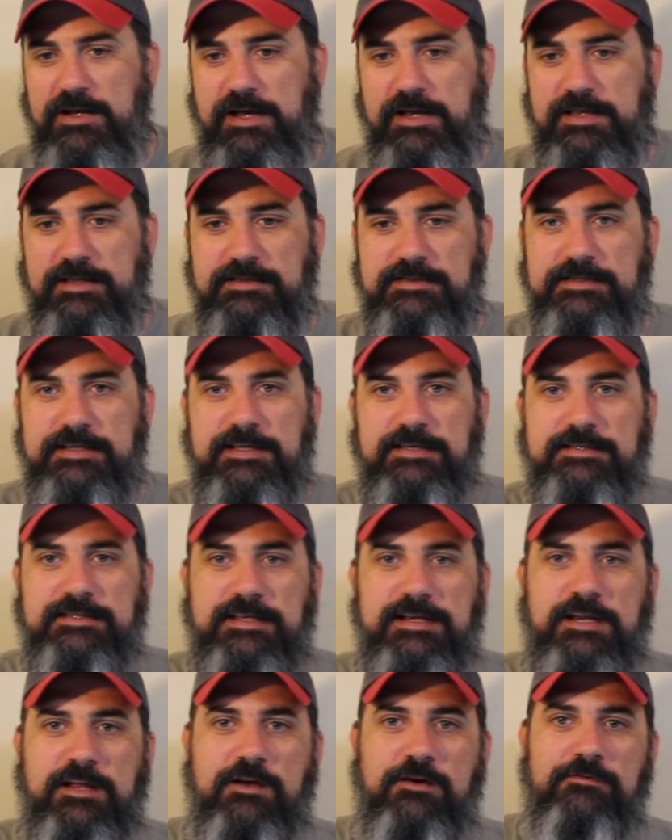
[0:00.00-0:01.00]
I can see it
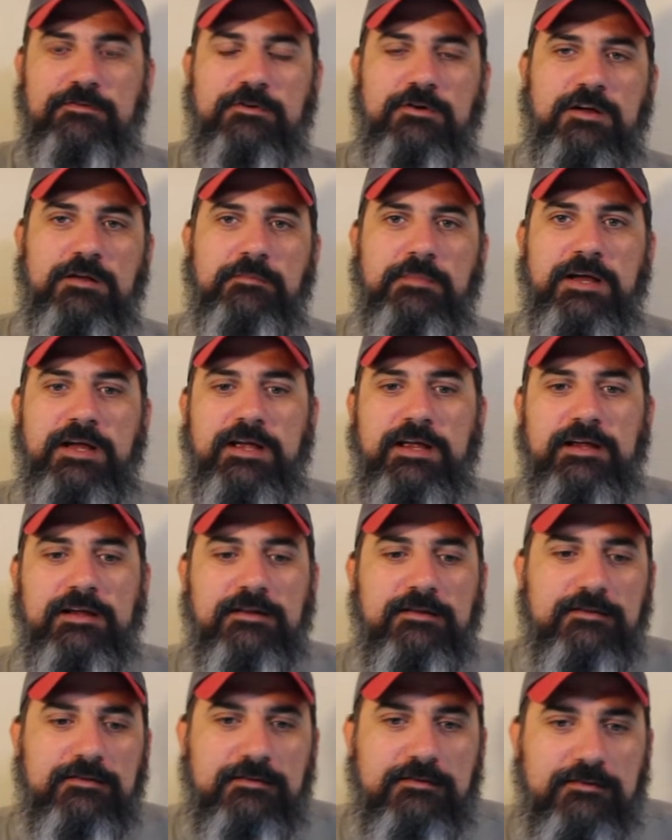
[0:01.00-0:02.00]
sitting over on my
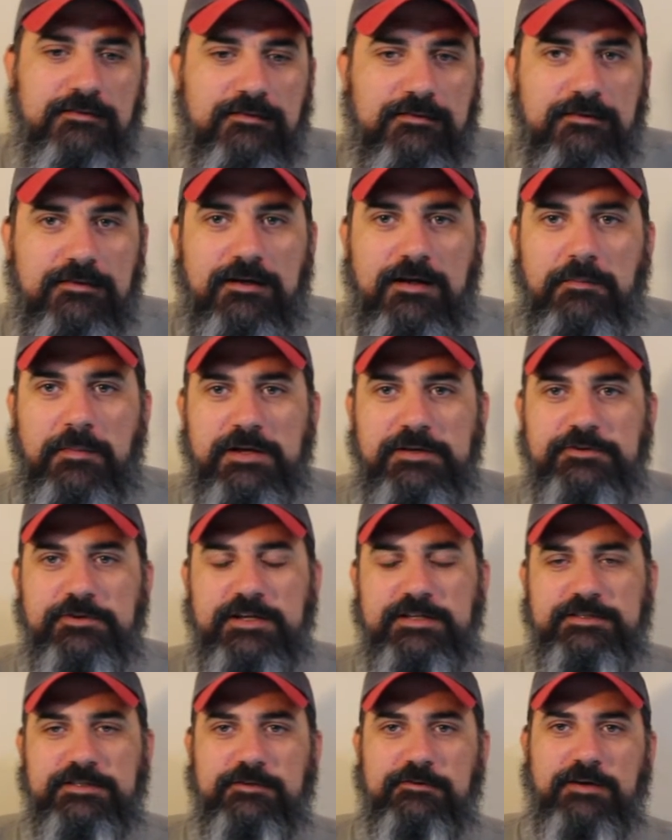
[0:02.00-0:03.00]
on my
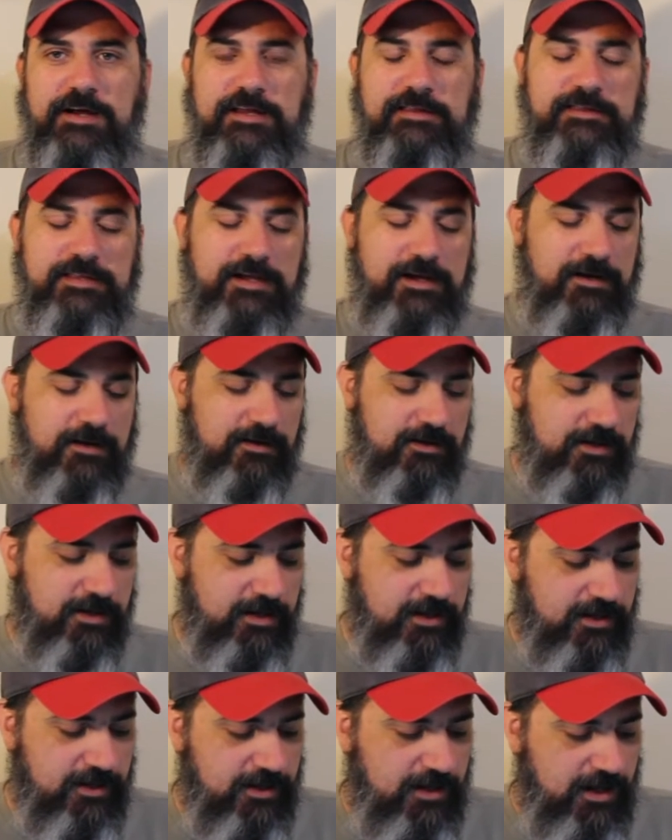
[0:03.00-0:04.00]
dresser right there.
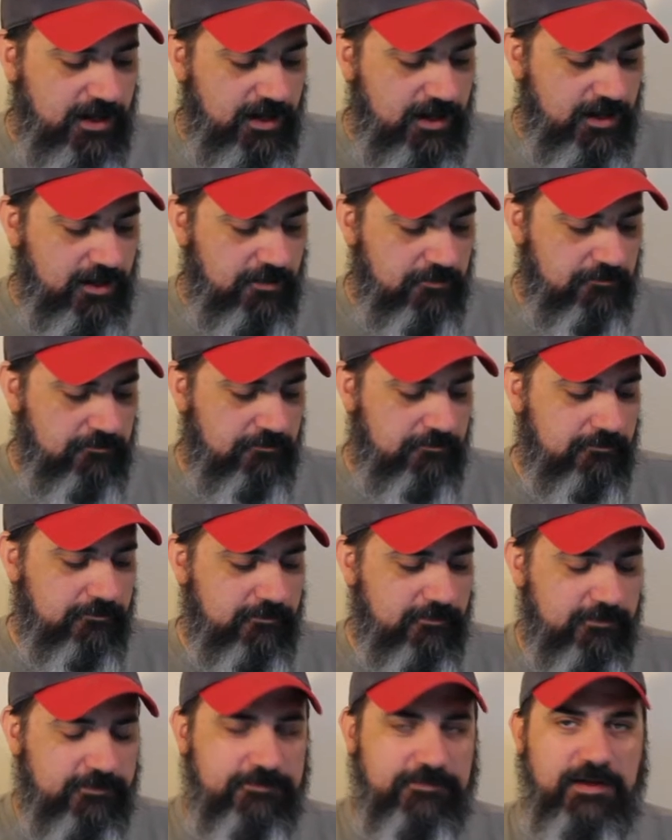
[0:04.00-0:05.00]
Um,
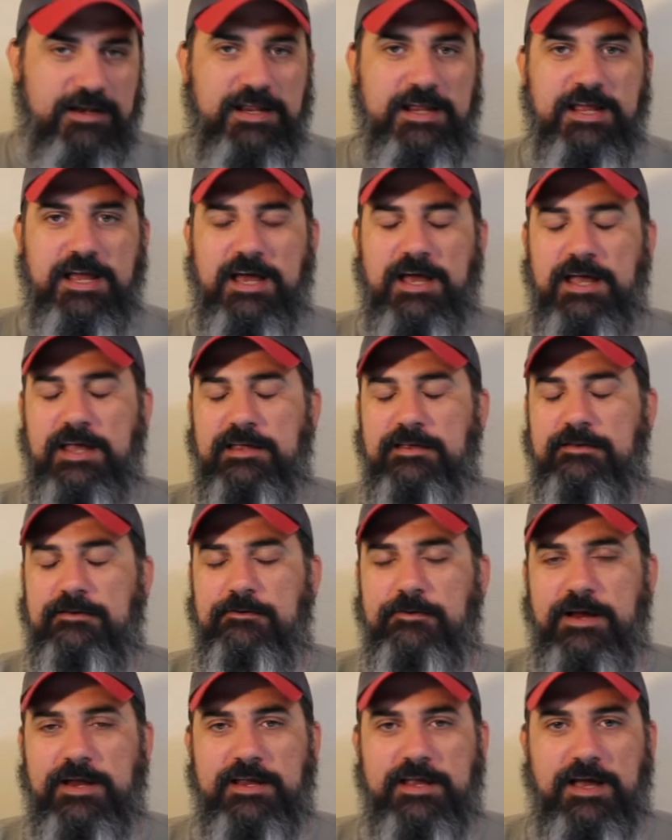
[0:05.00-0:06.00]
funny guy,
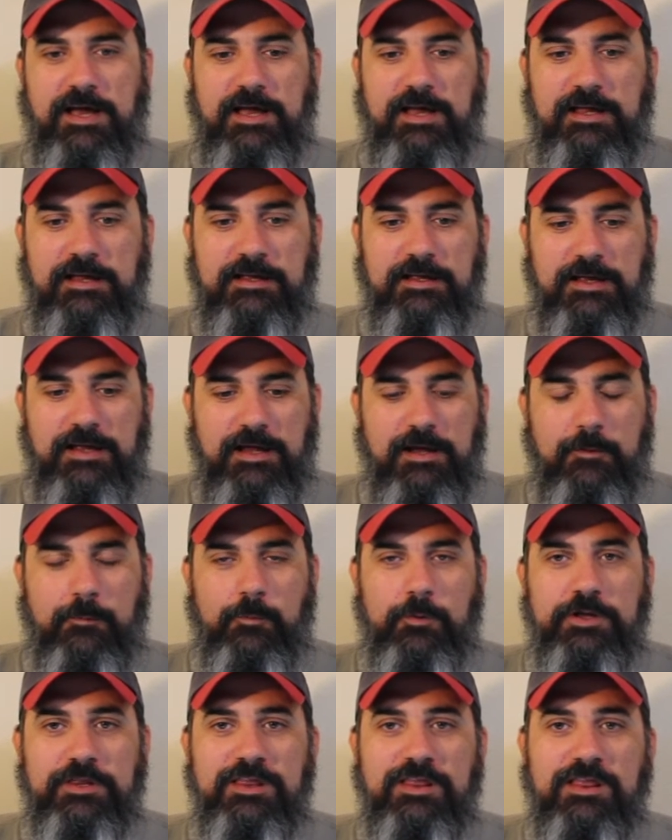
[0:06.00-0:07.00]
great guy.
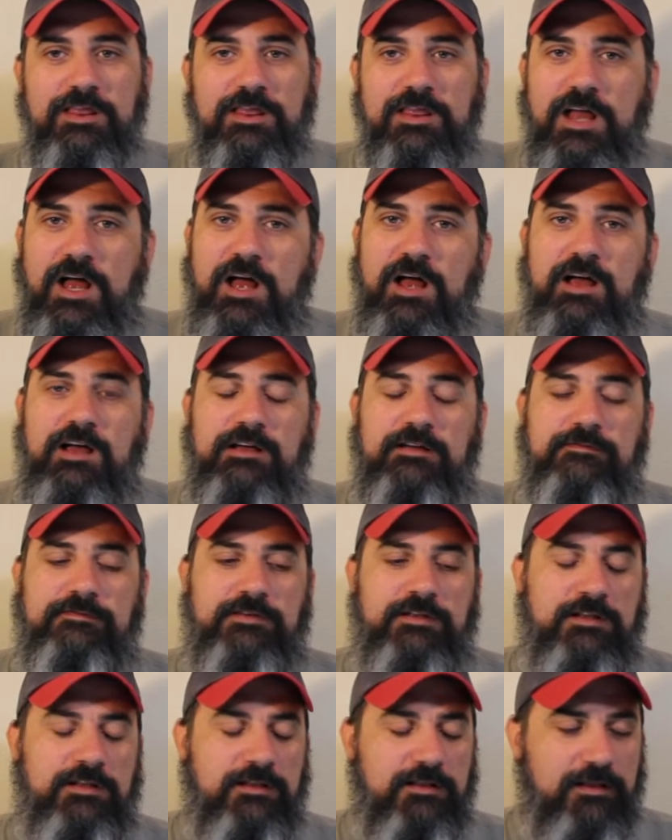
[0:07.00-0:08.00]
Would love,
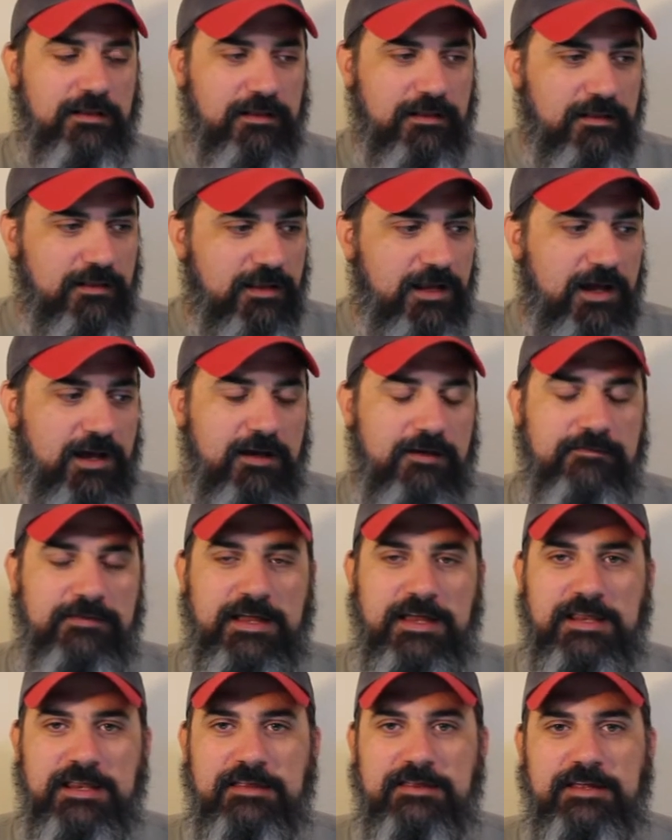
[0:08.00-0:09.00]

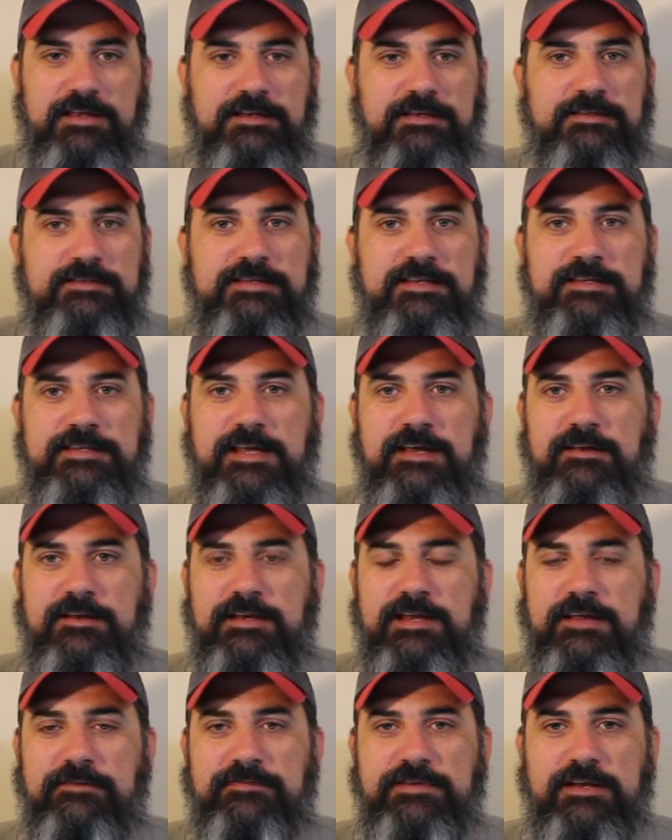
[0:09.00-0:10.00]
love anything to sit down
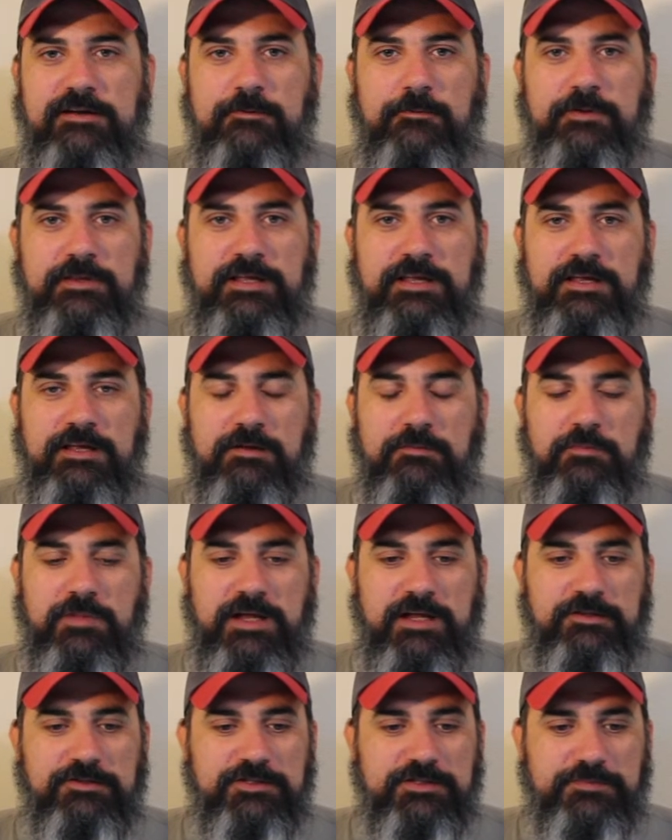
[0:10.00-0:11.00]
and have dinner with him
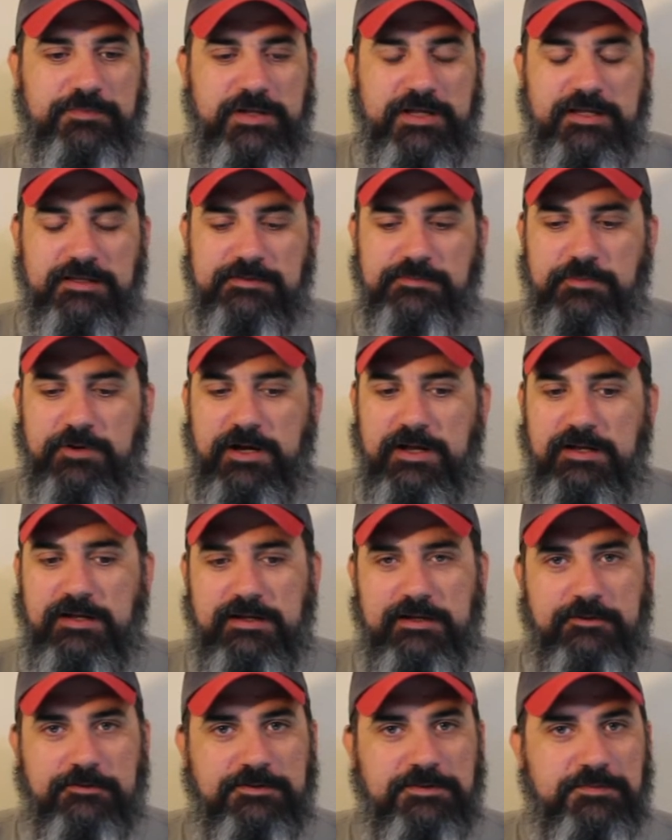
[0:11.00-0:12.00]
and just pick his brain
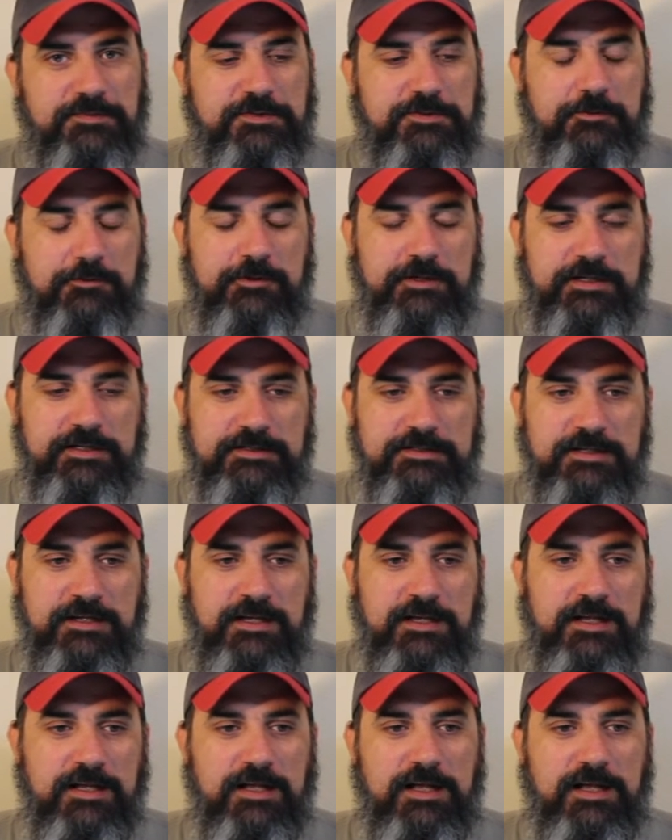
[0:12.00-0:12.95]
and hear some stories.